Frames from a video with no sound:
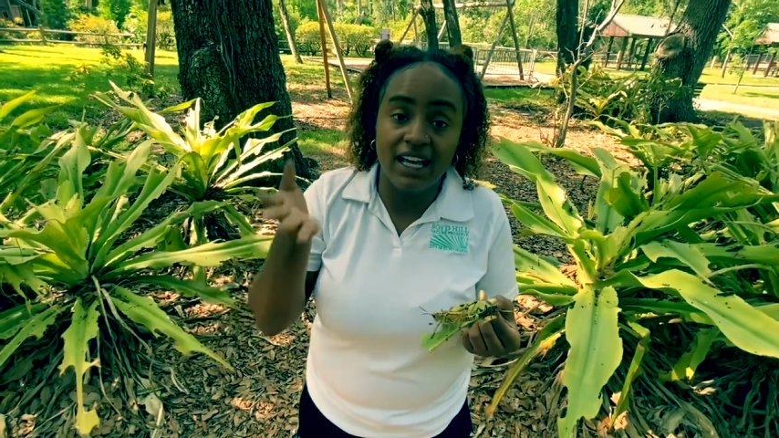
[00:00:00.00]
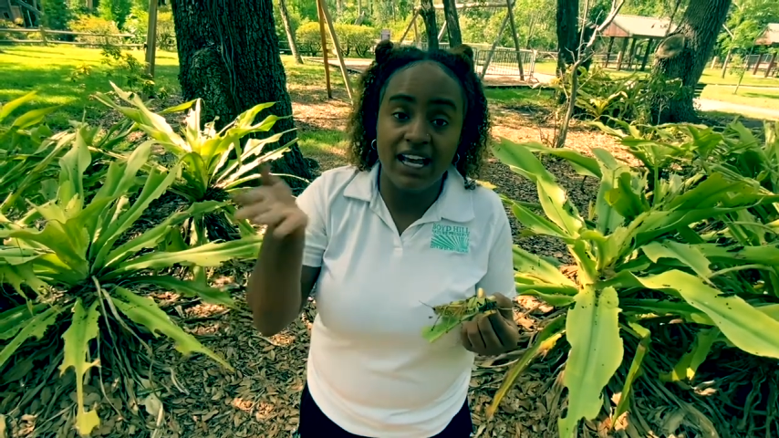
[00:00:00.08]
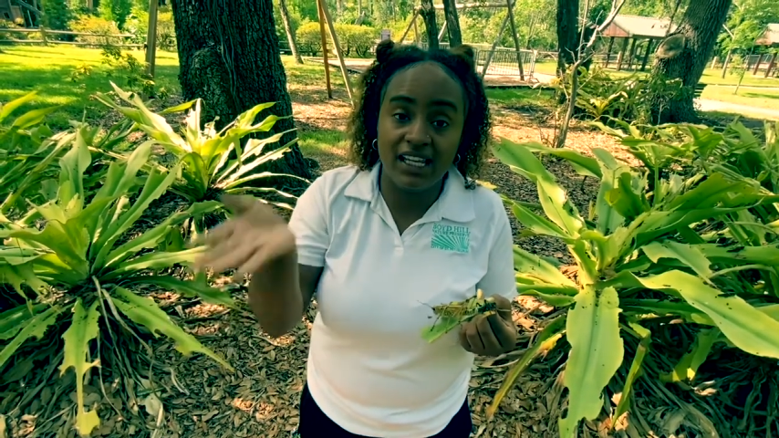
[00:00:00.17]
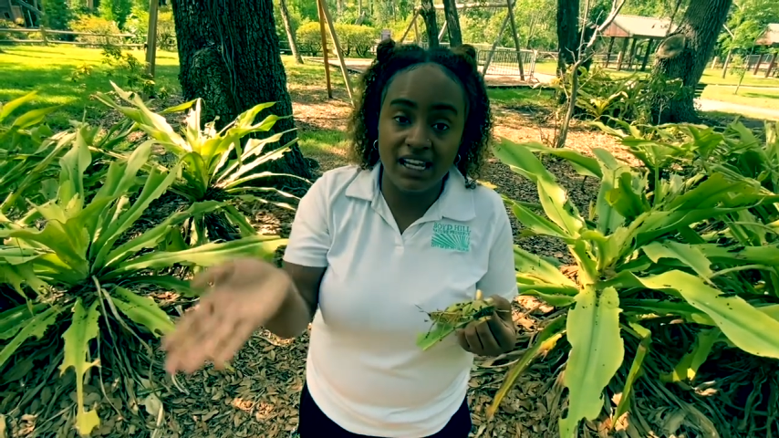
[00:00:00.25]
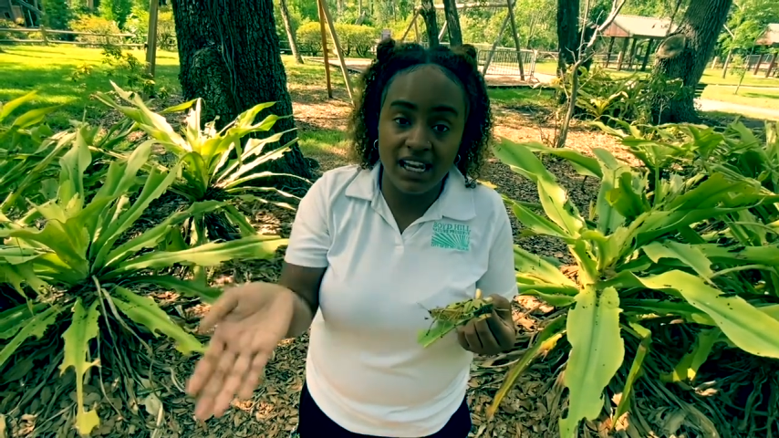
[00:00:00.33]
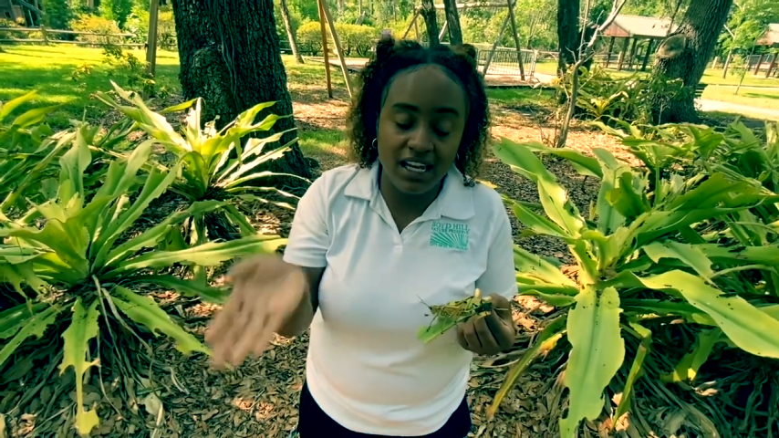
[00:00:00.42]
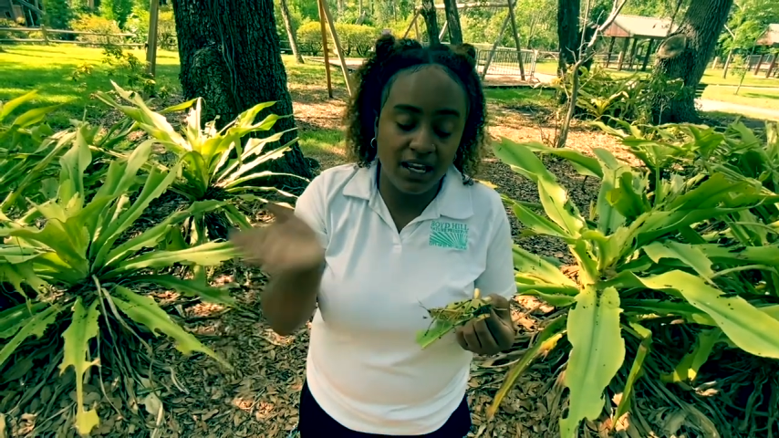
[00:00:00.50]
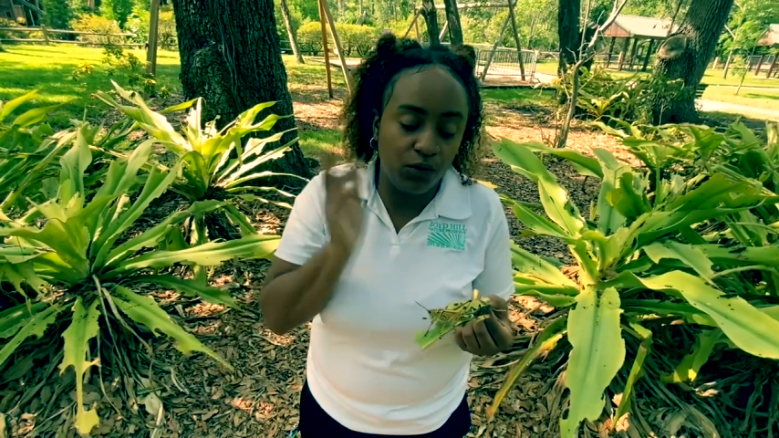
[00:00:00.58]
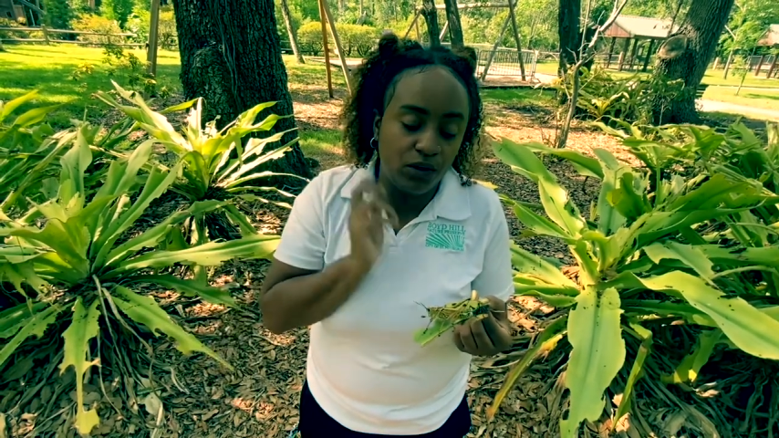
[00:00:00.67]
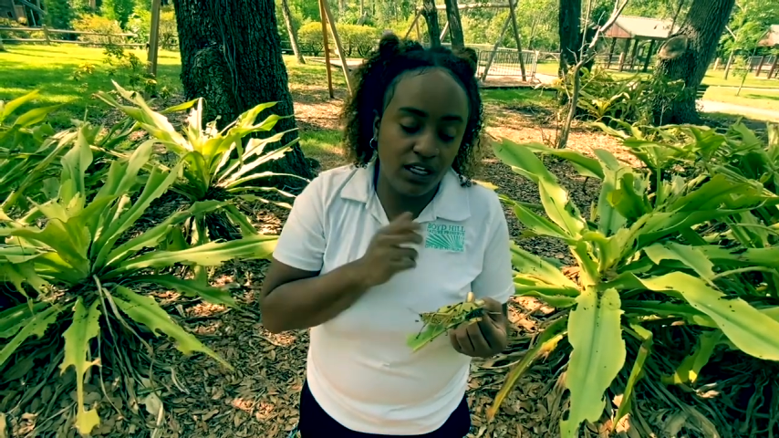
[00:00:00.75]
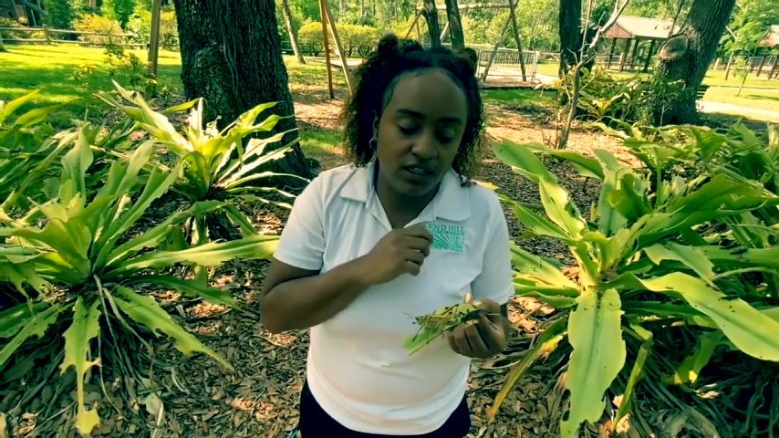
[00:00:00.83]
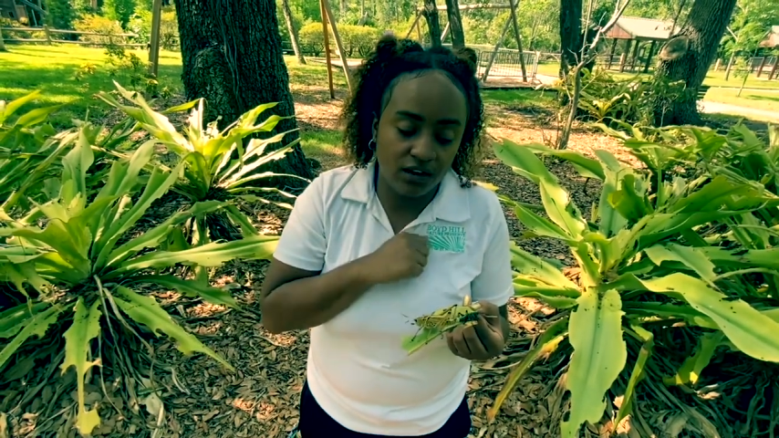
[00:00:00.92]
and then it
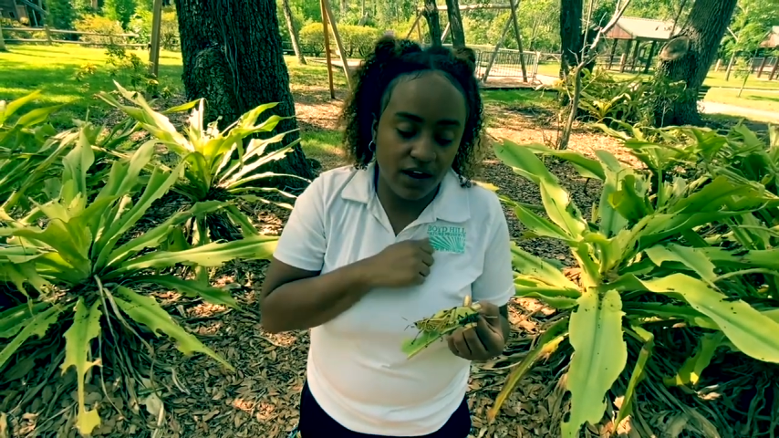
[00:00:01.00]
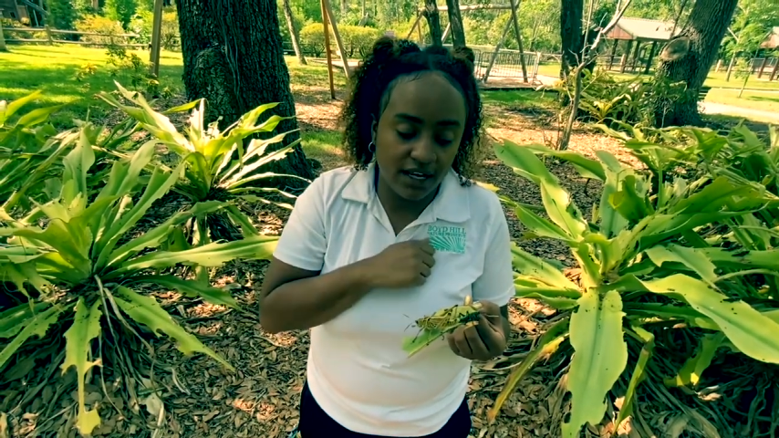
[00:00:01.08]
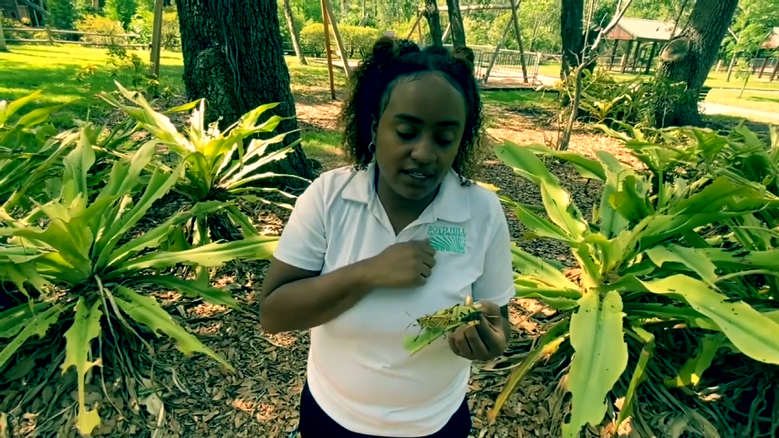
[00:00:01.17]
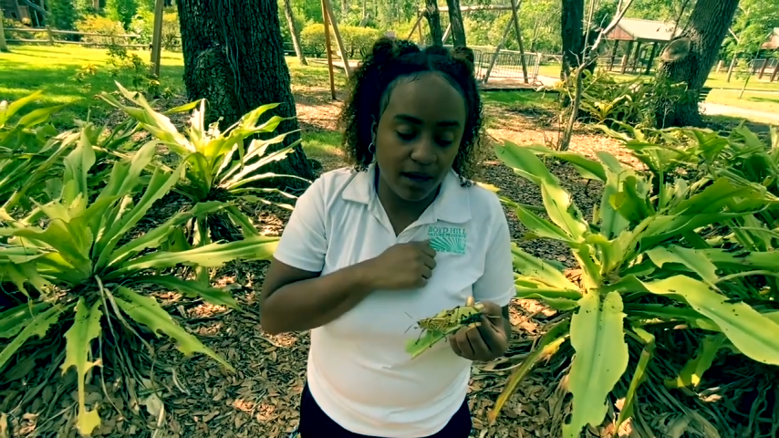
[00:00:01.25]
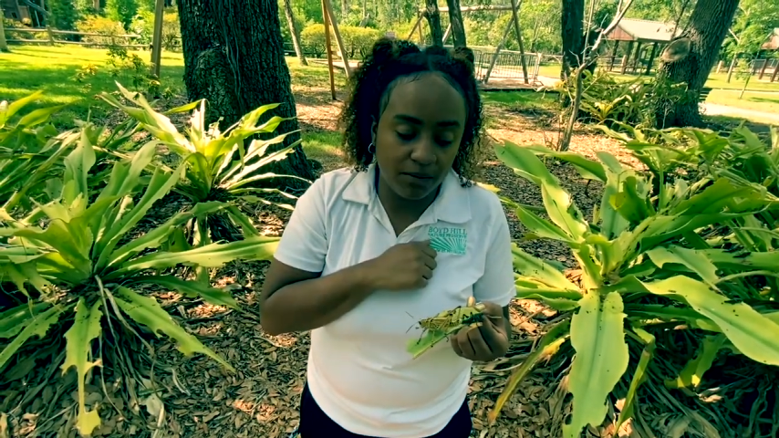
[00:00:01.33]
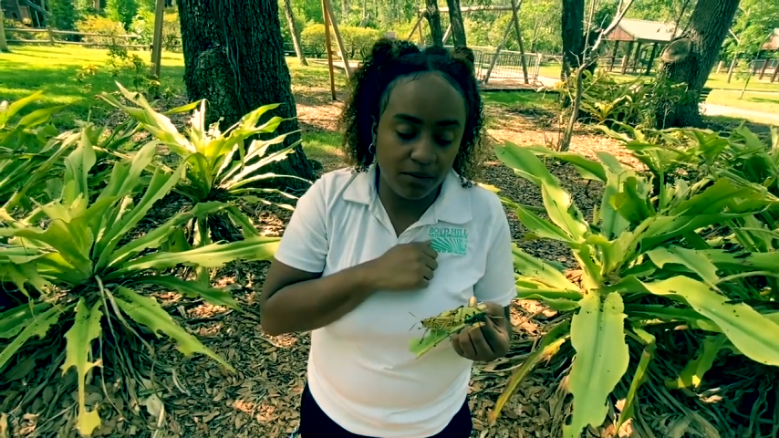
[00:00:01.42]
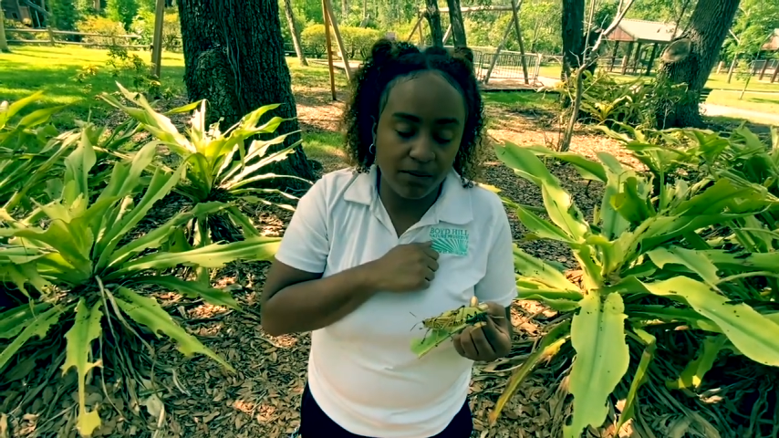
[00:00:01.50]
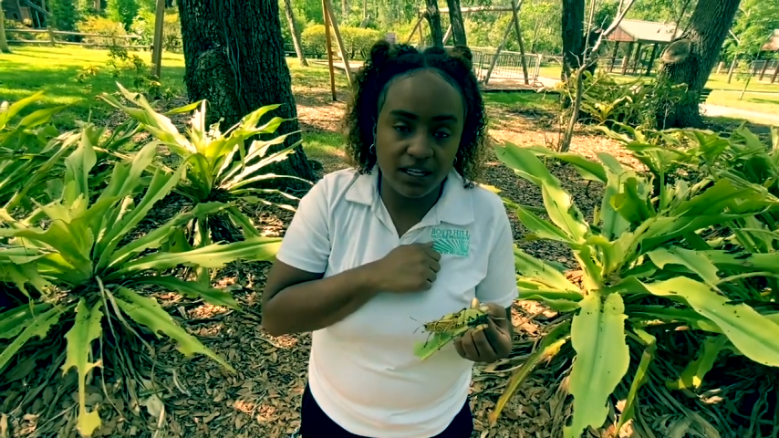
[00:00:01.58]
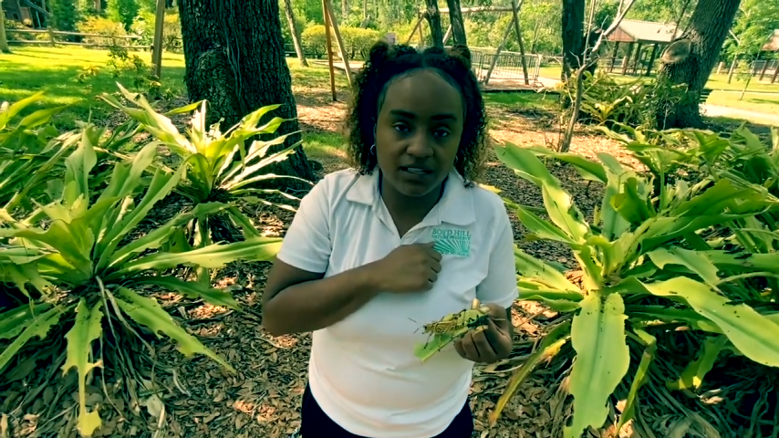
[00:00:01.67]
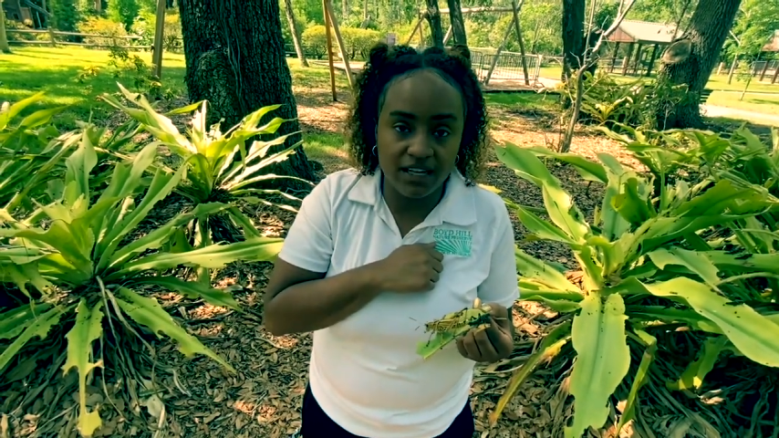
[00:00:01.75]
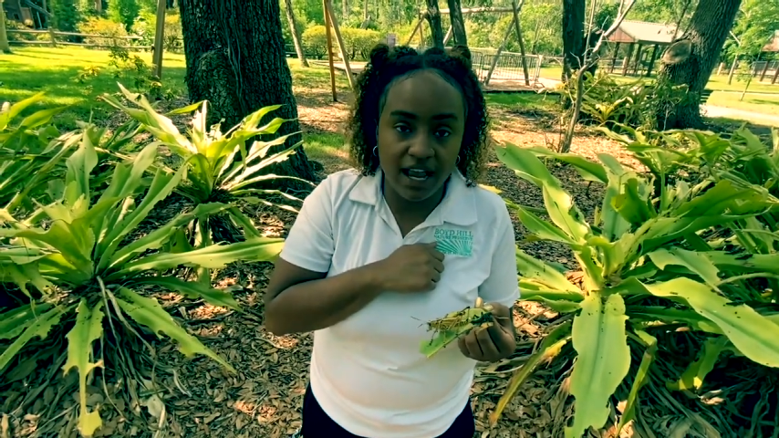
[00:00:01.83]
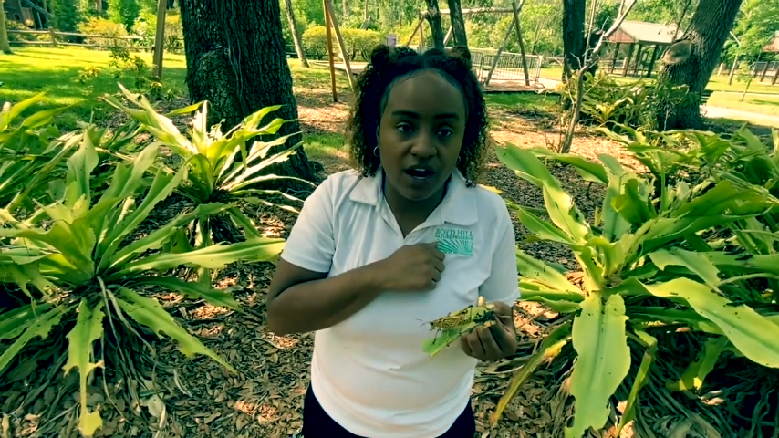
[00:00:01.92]
will eat the grasshopper
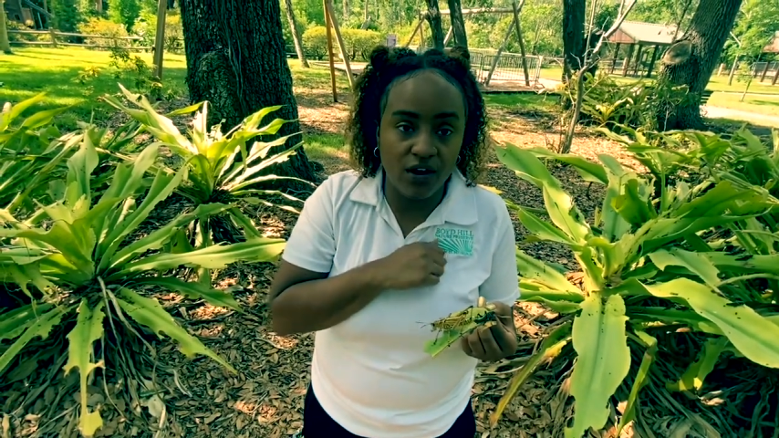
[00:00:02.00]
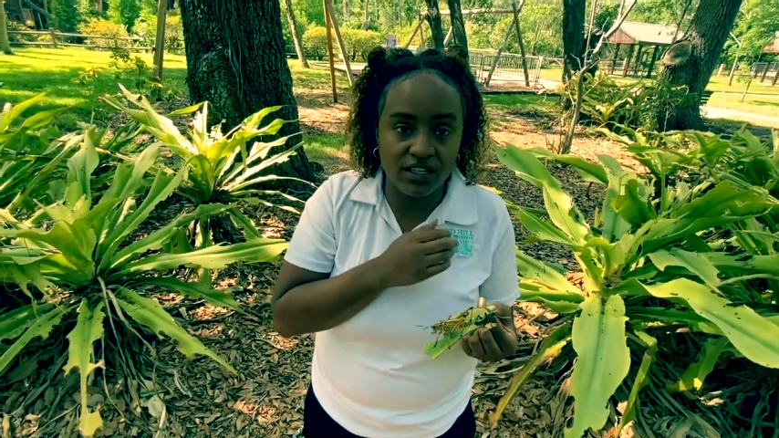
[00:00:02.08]
because now